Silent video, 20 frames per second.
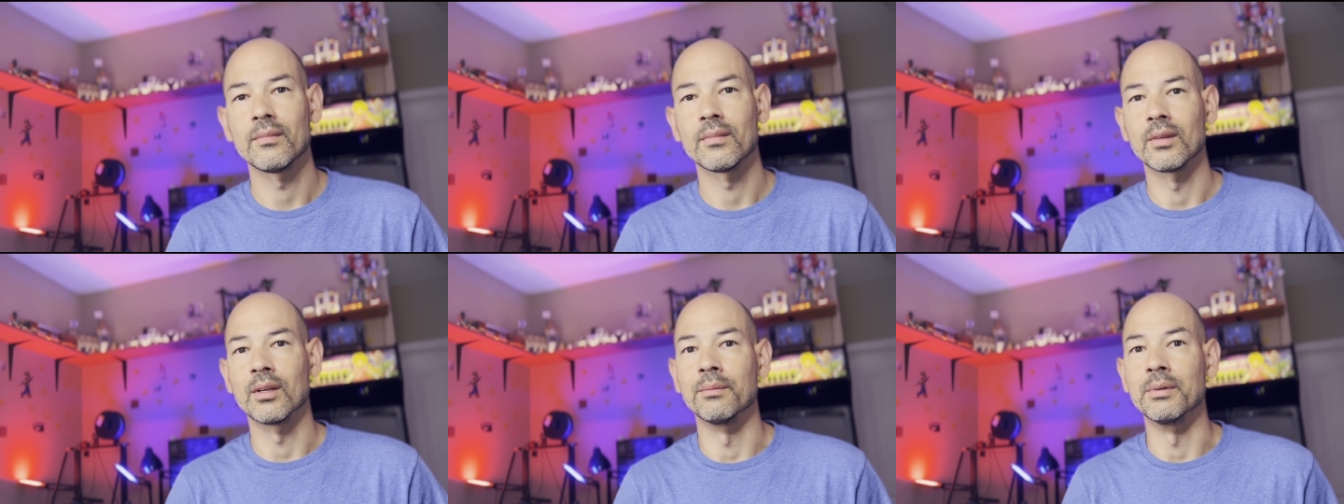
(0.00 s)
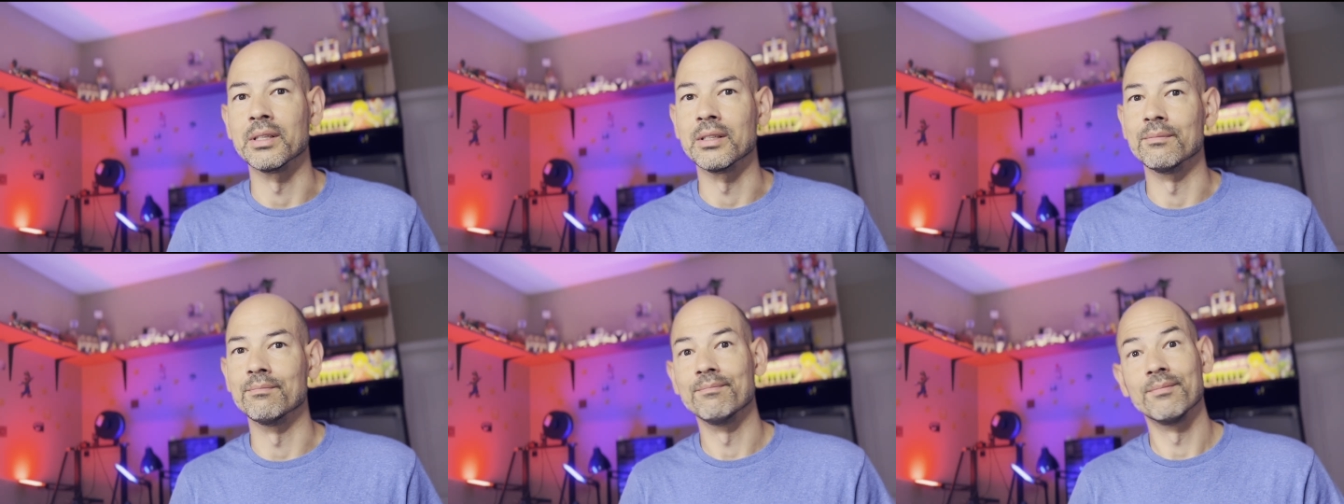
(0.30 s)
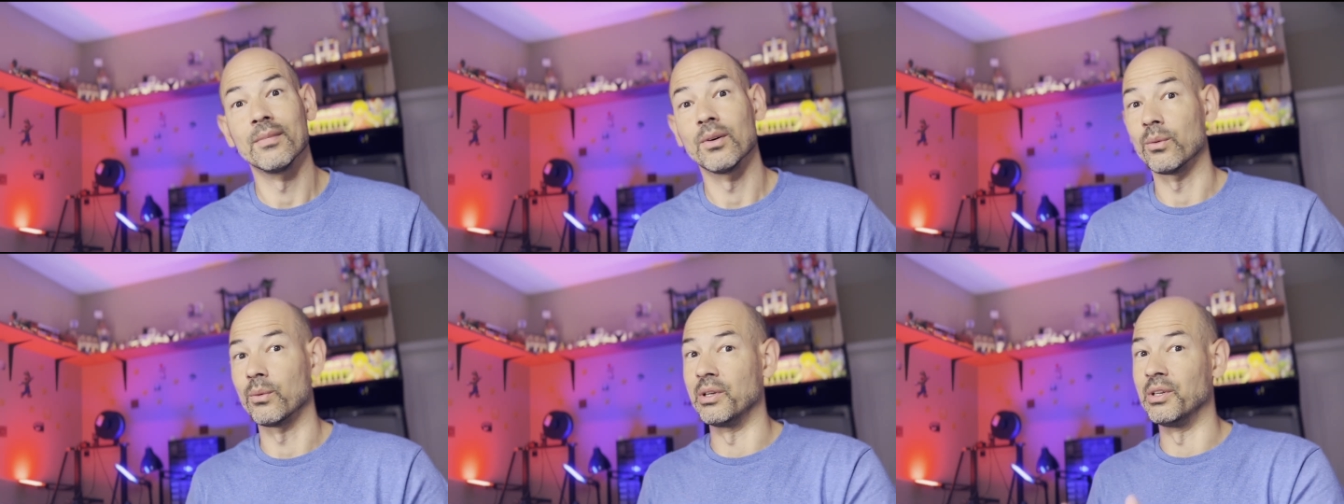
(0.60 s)
I mean,
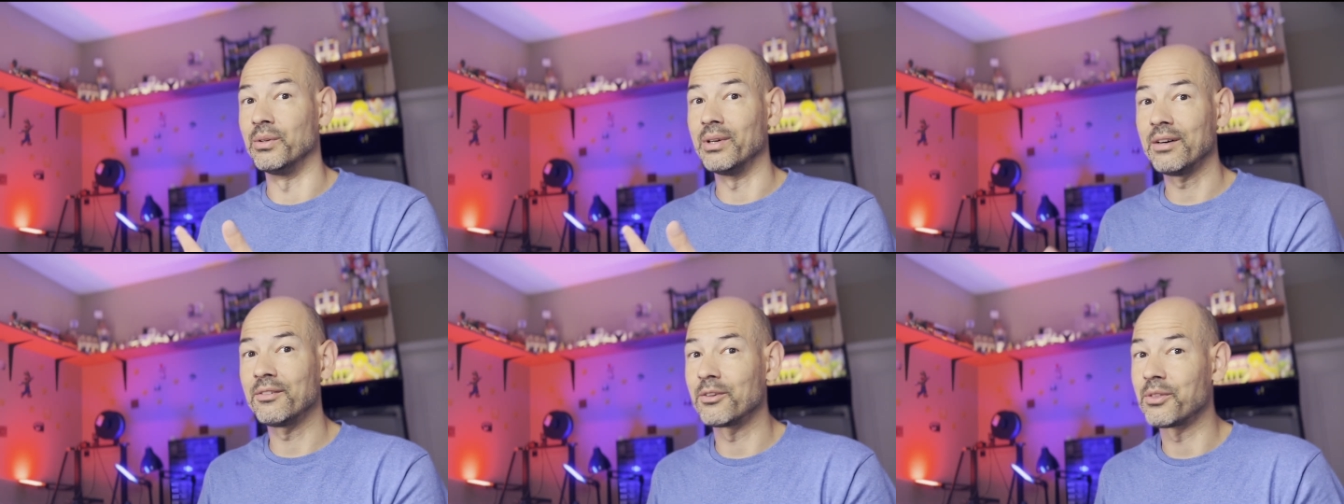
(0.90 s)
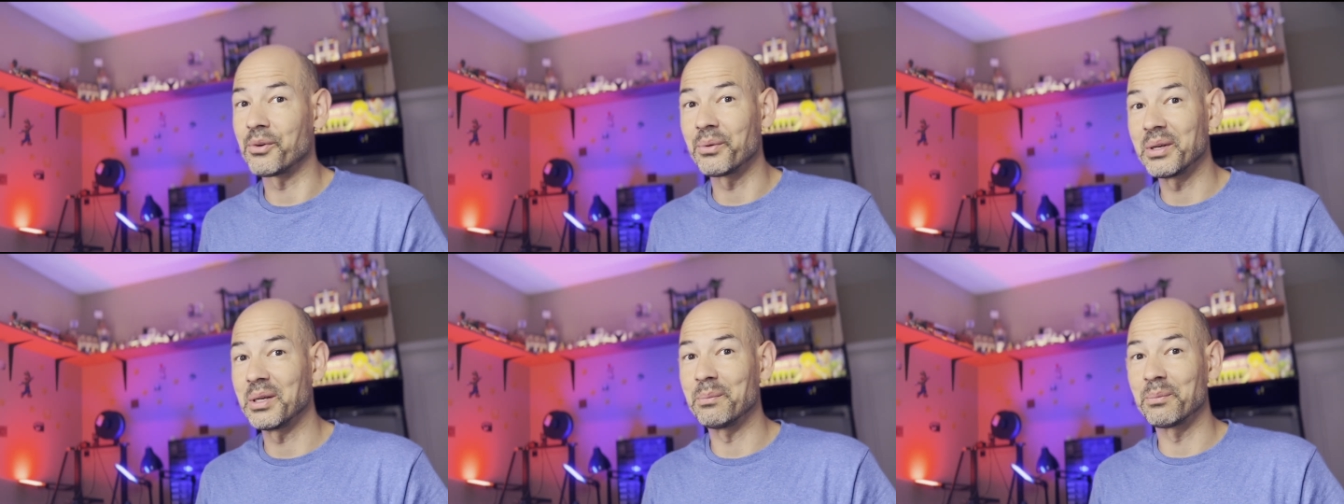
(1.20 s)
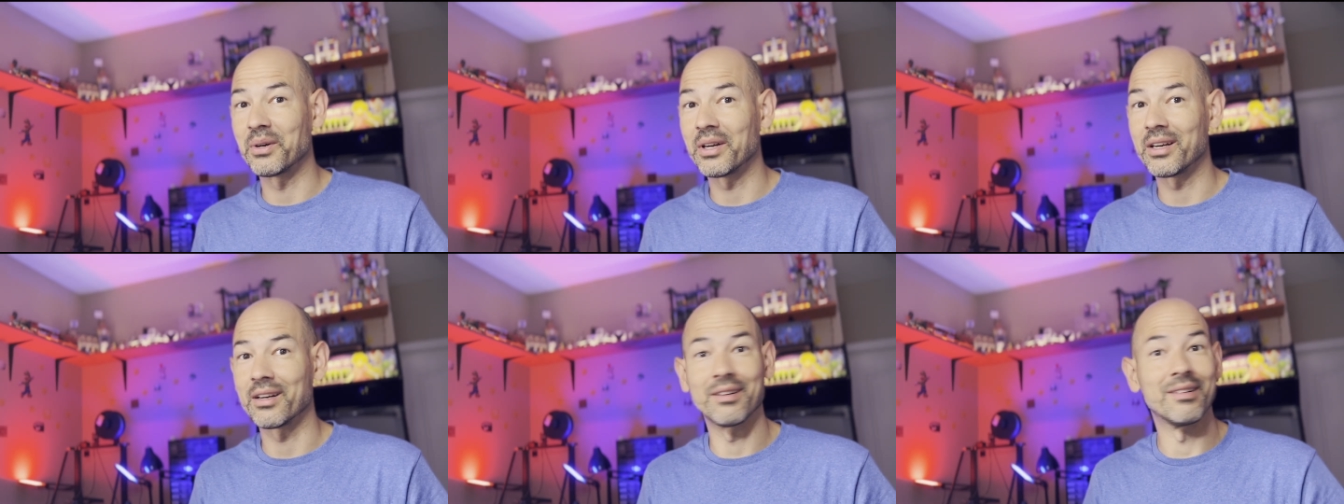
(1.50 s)
we do have a 3D
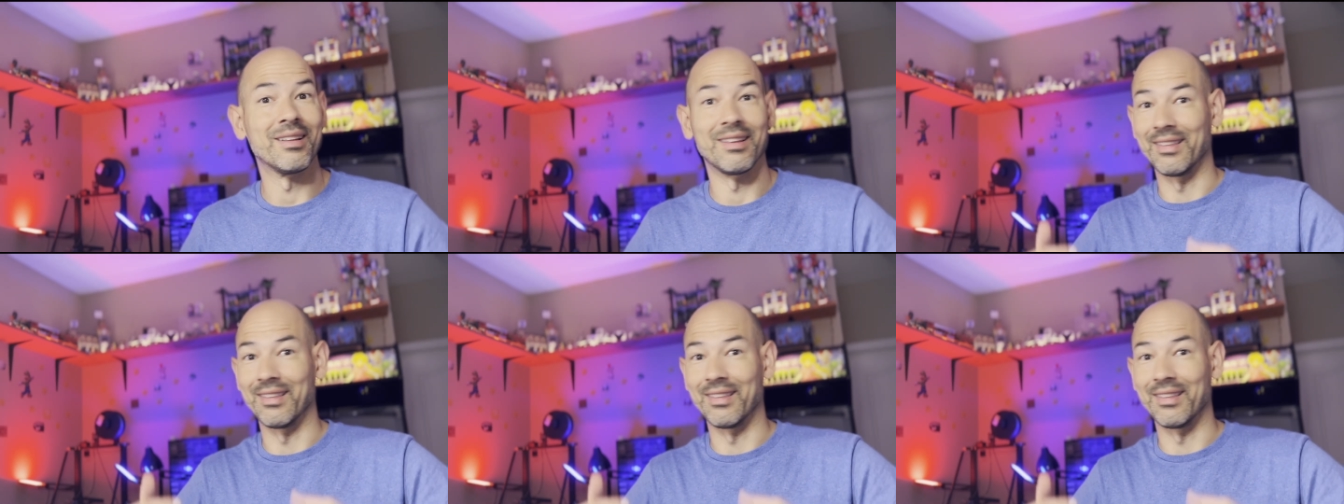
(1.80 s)
printer,